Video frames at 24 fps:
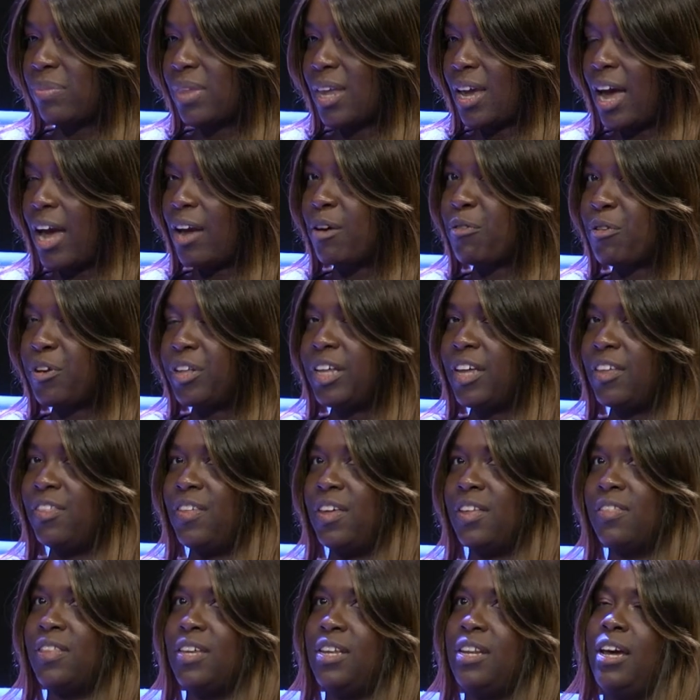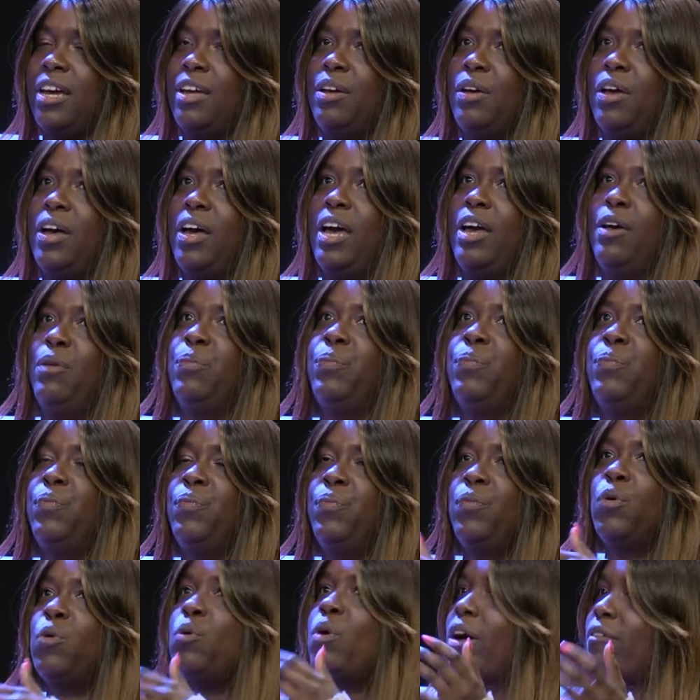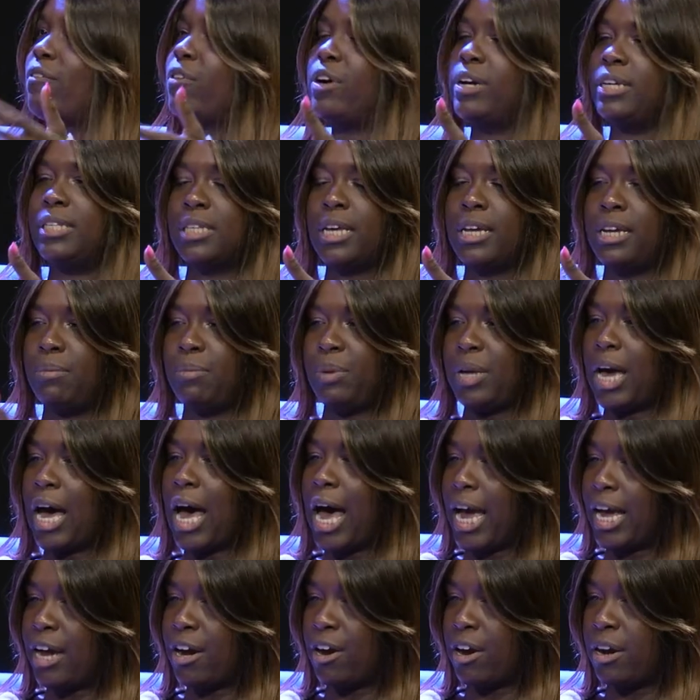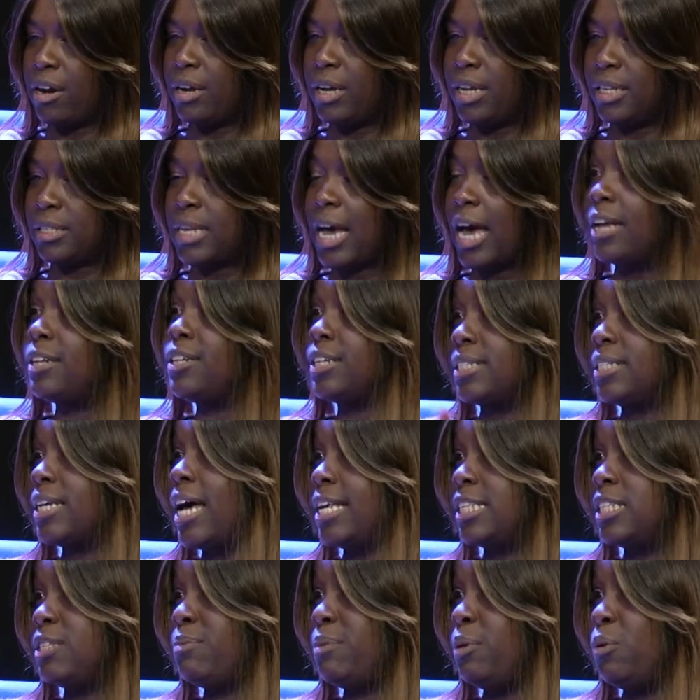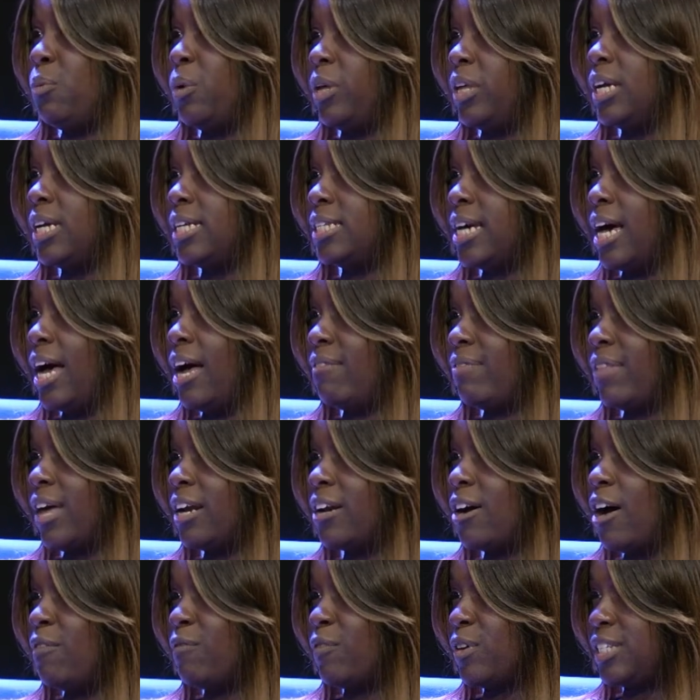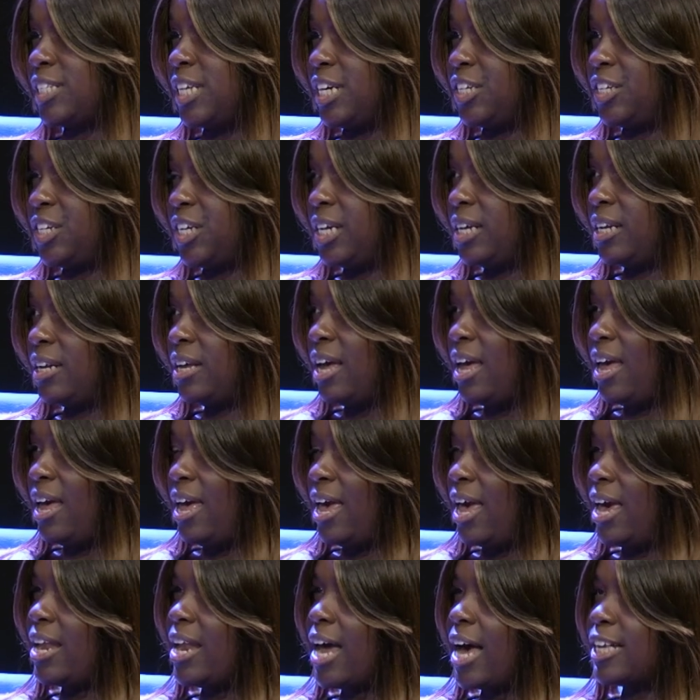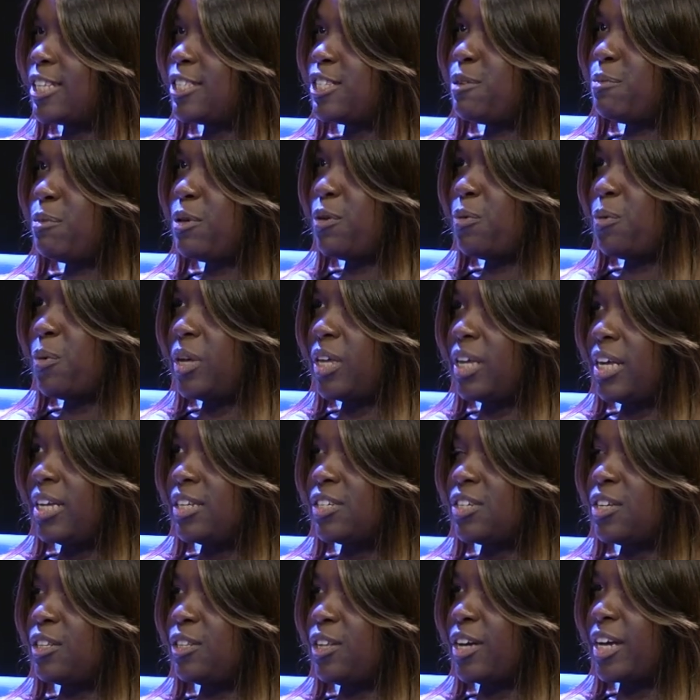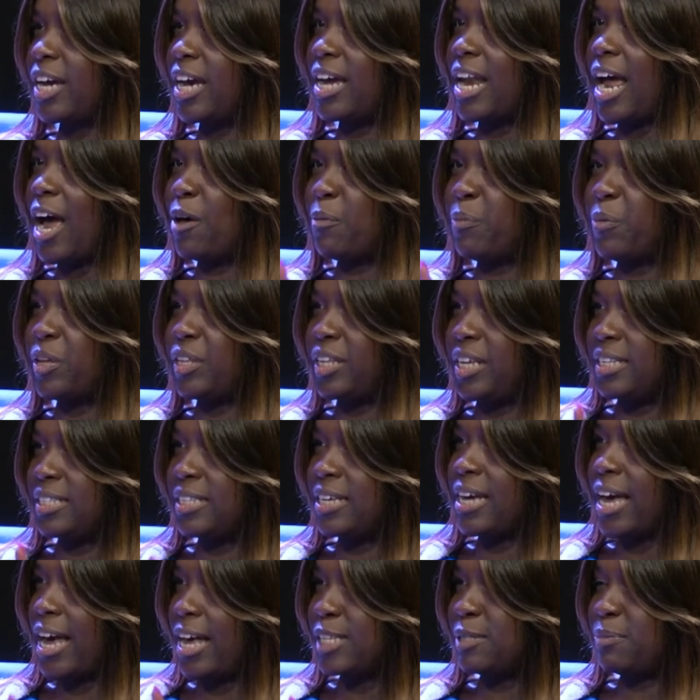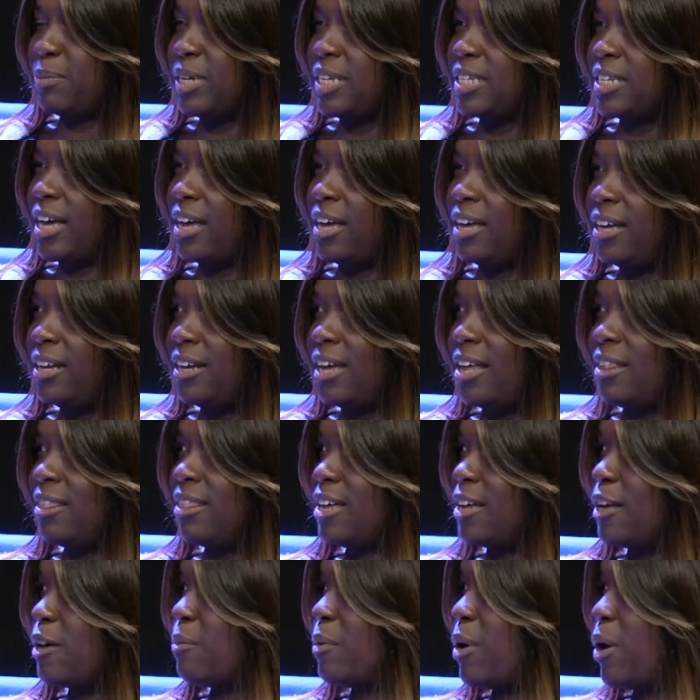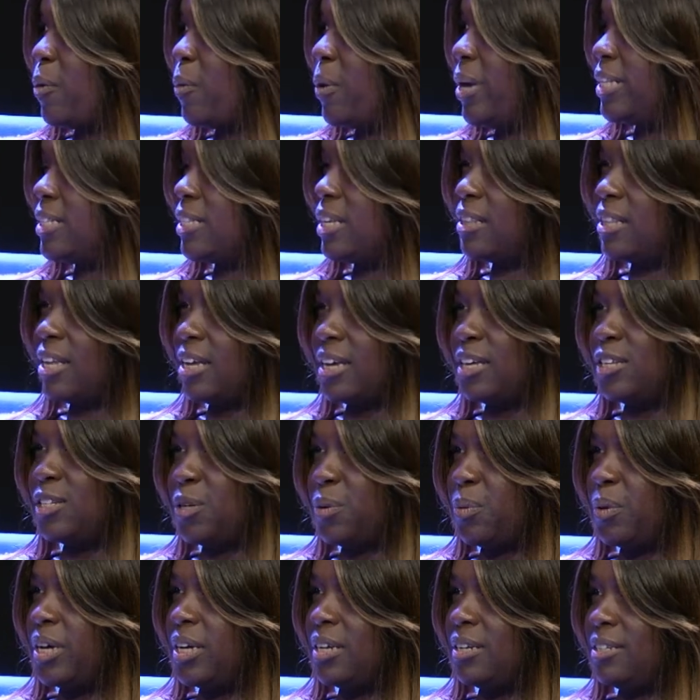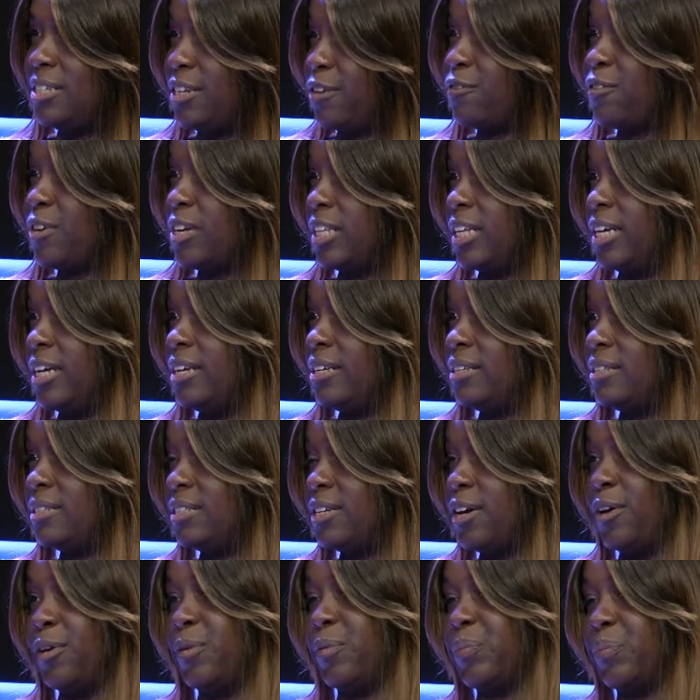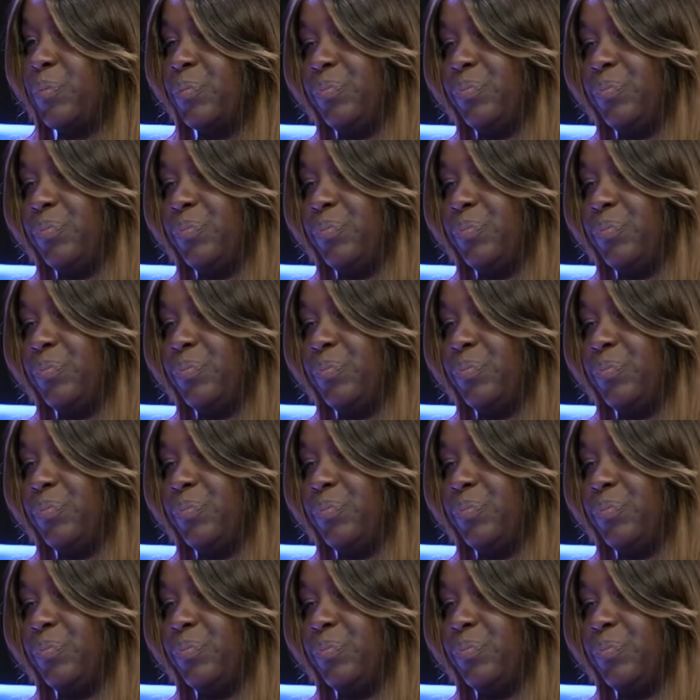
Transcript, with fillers: I really think that I I whoever is going to be hired is just has to be willing to have that conversation and has to be willing to look at how policing has been done and think about ways that they could do it differently. So